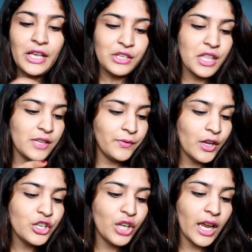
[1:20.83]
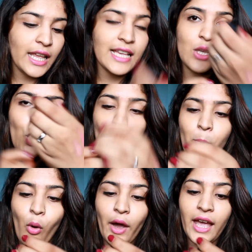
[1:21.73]
So this first shade is Oh
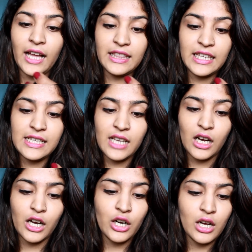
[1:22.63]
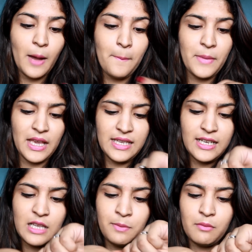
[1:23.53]
Boy, and these are
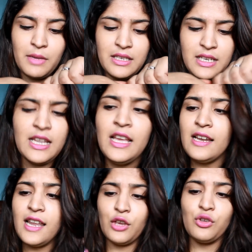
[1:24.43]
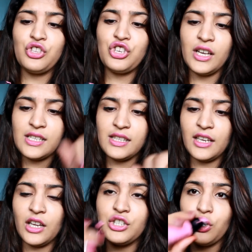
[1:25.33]
amazingly pigmented. Like, you just
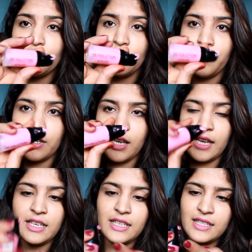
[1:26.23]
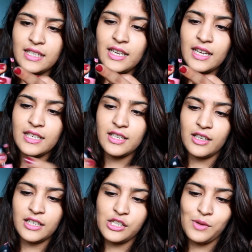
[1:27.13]
need a dot of it, and it's a little
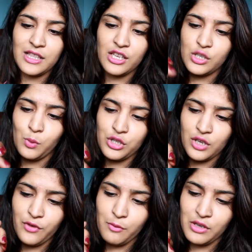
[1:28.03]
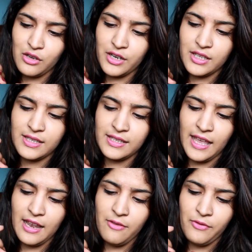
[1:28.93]
dirty, so I'll just swatch it from here
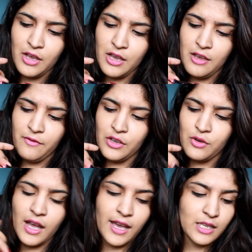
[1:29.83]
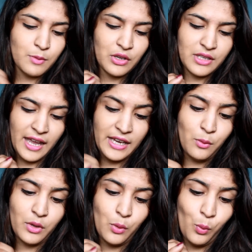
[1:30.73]
itself for you guys because I
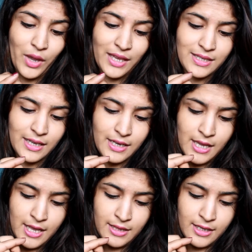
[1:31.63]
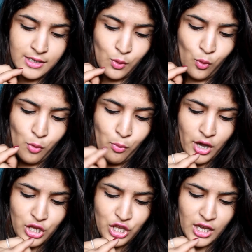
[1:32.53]
don't want to waste it. This Oh
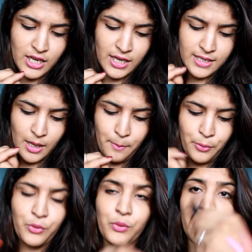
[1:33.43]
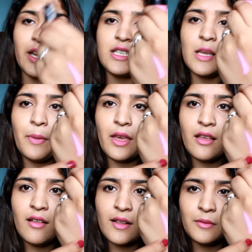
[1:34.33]
Boy shade is a pretty
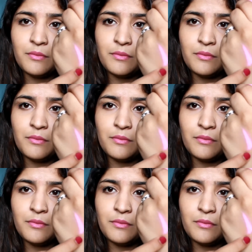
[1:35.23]
pink.